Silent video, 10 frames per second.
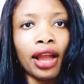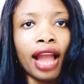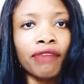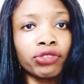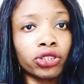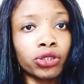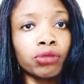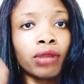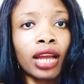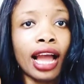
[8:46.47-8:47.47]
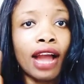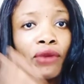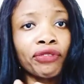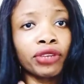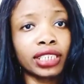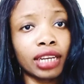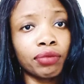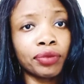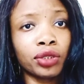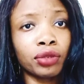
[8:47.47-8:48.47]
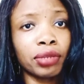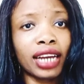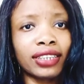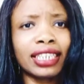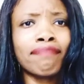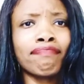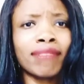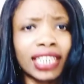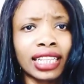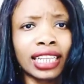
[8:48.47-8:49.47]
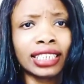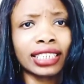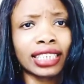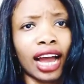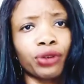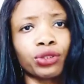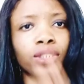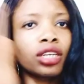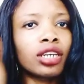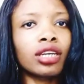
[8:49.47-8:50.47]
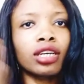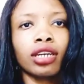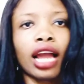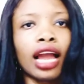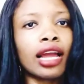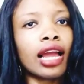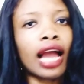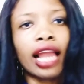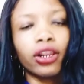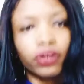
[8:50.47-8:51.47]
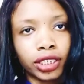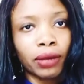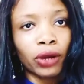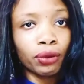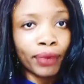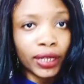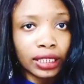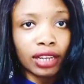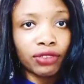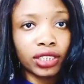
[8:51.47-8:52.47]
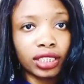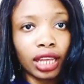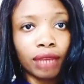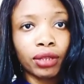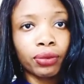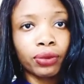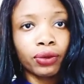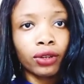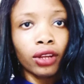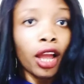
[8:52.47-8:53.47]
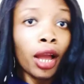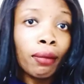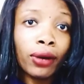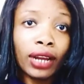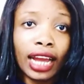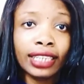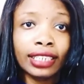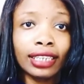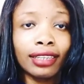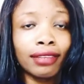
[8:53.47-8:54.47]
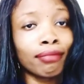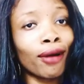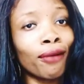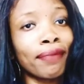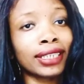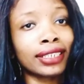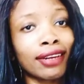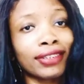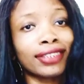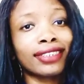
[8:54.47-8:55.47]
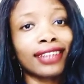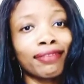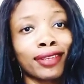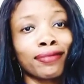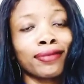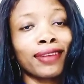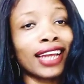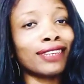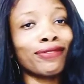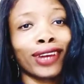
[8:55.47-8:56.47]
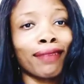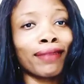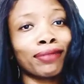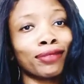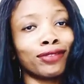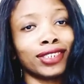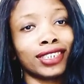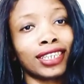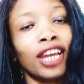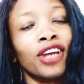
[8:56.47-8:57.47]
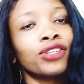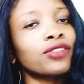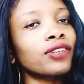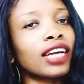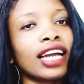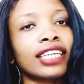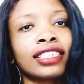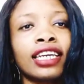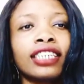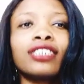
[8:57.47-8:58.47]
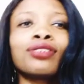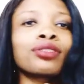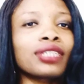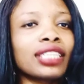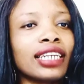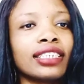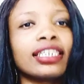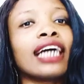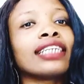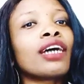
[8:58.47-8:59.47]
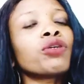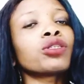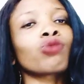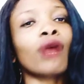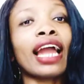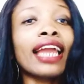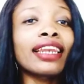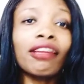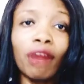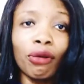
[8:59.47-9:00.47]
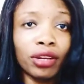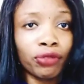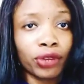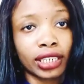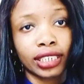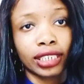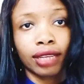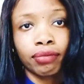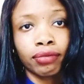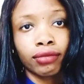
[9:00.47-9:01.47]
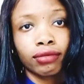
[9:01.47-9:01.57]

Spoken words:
I resume. I wait for the timetables to be out. Immediately it is out, I launch my own personal reading timetable. But, guys, my own personal reading timetable, I didn't forget my movies. So, guys, this was what I did. And that was why I never read for an exam.